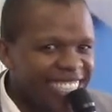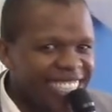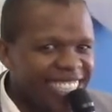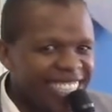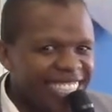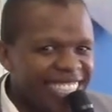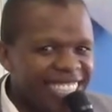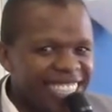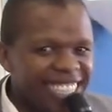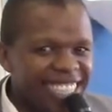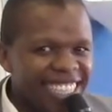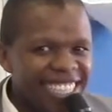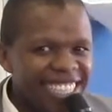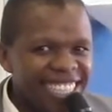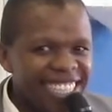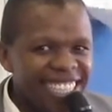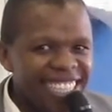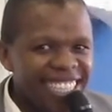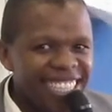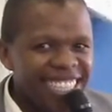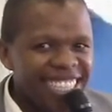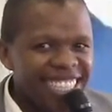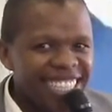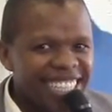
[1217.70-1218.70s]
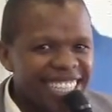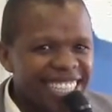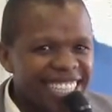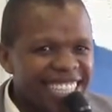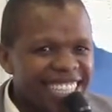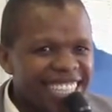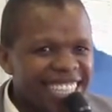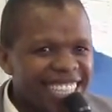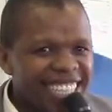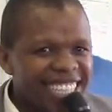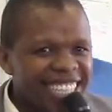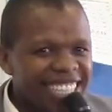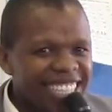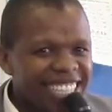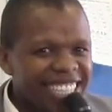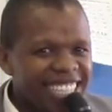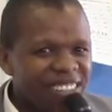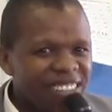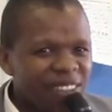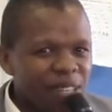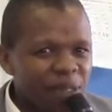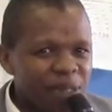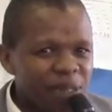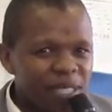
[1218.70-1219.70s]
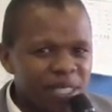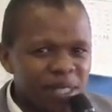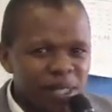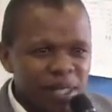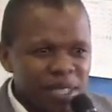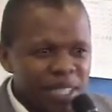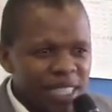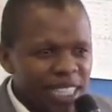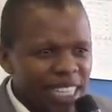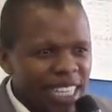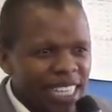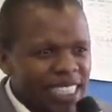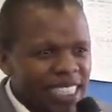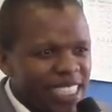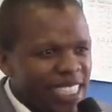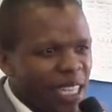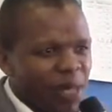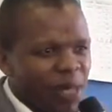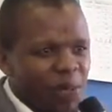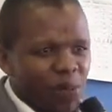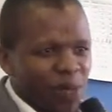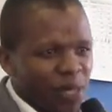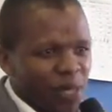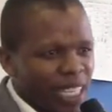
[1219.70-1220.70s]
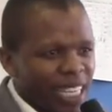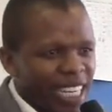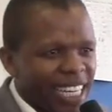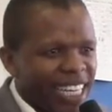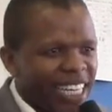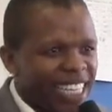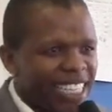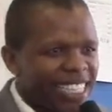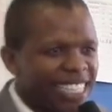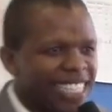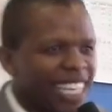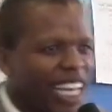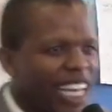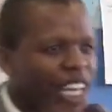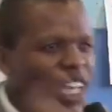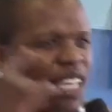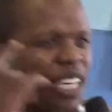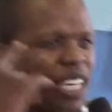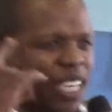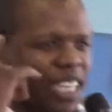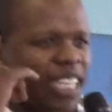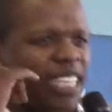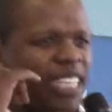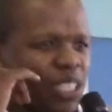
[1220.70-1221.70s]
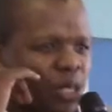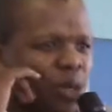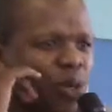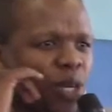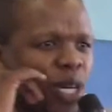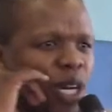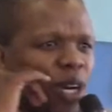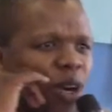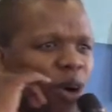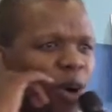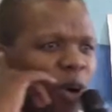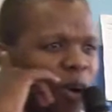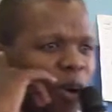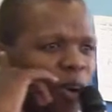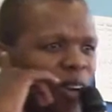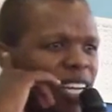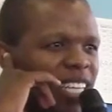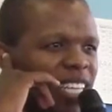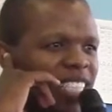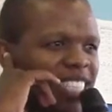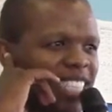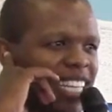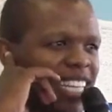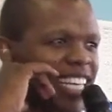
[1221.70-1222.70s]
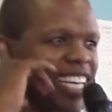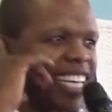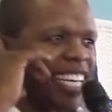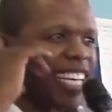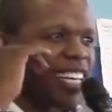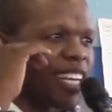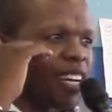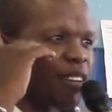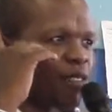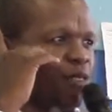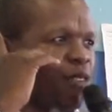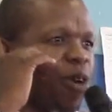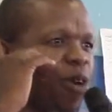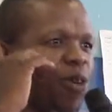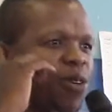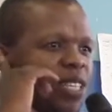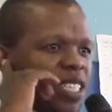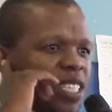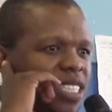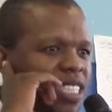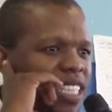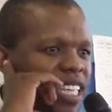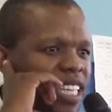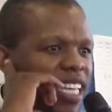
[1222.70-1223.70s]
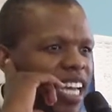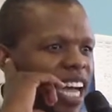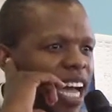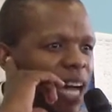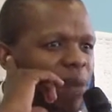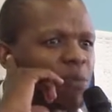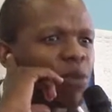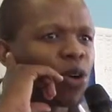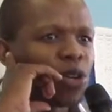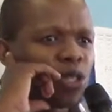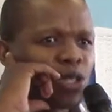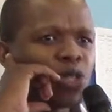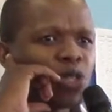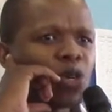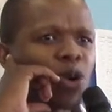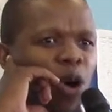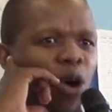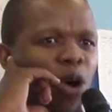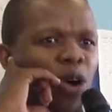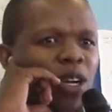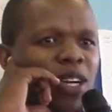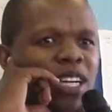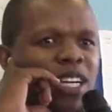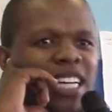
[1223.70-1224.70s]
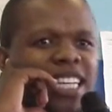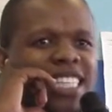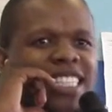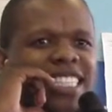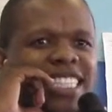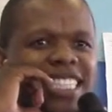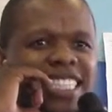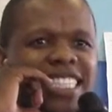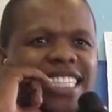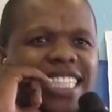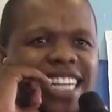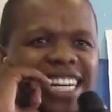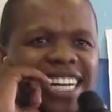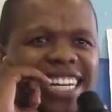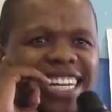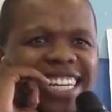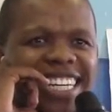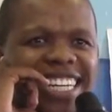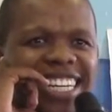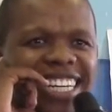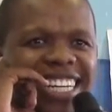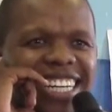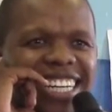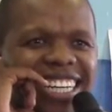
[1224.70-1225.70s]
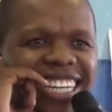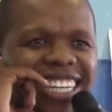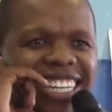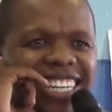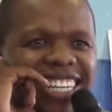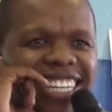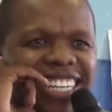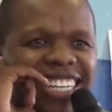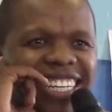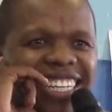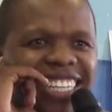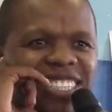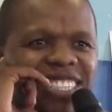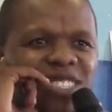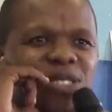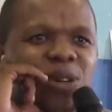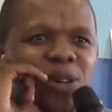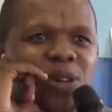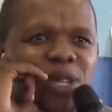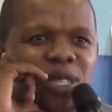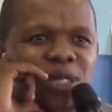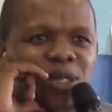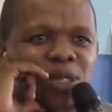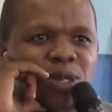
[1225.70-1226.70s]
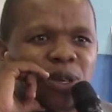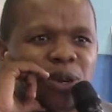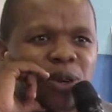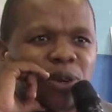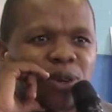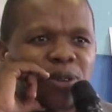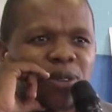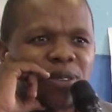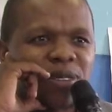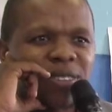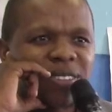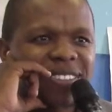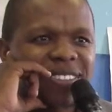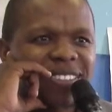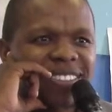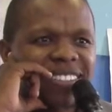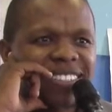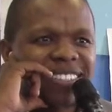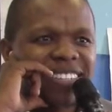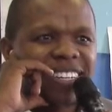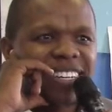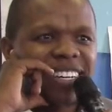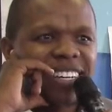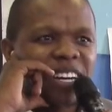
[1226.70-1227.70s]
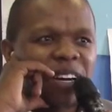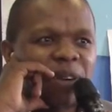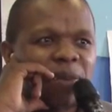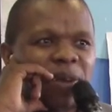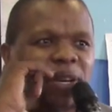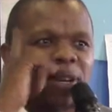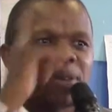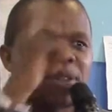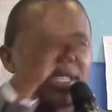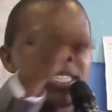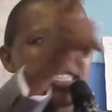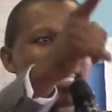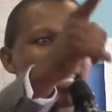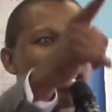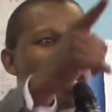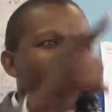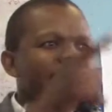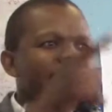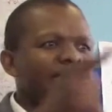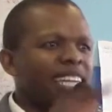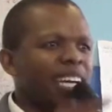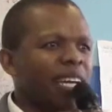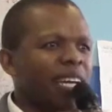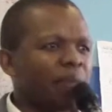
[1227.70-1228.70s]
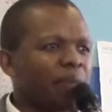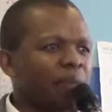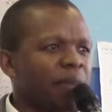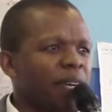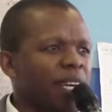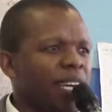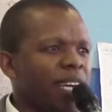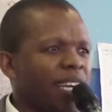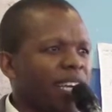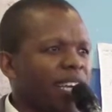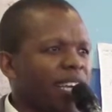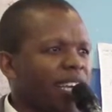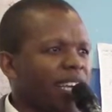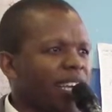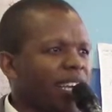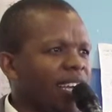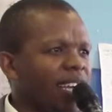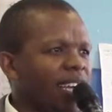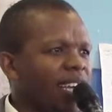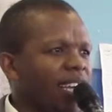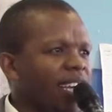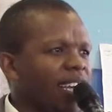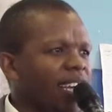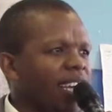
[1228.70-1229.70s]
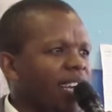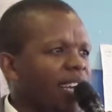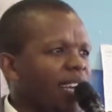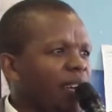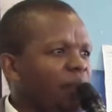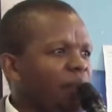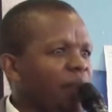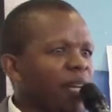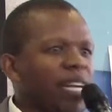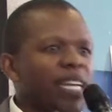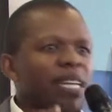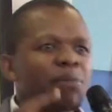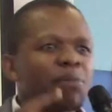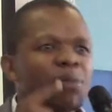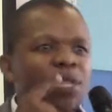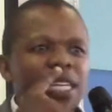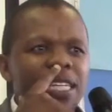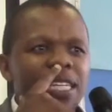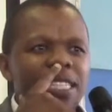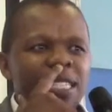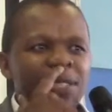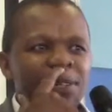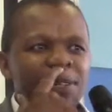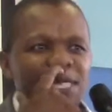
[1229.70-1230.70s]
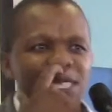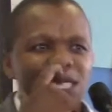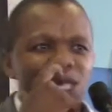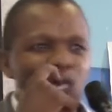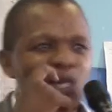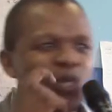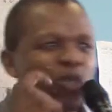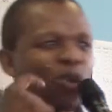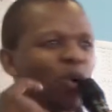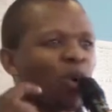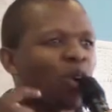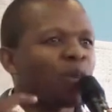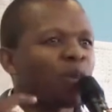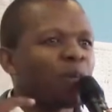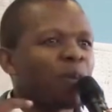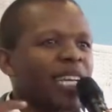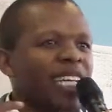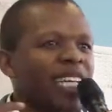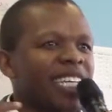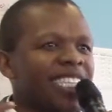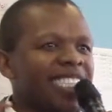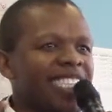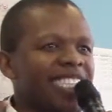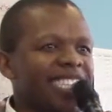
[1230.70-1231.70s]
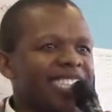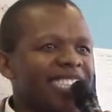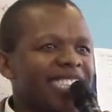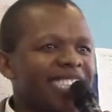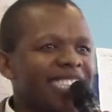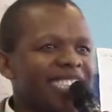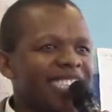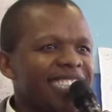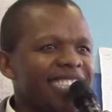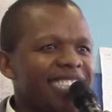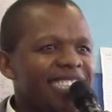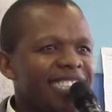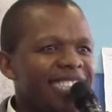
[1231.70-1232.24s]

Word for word: Huh? When was the last time you encouraged, took a call and say a phone and say I'm going to call sister so and so? When was the last time, uh, uh, Brother Munyatsewa, did you call Brother Justice?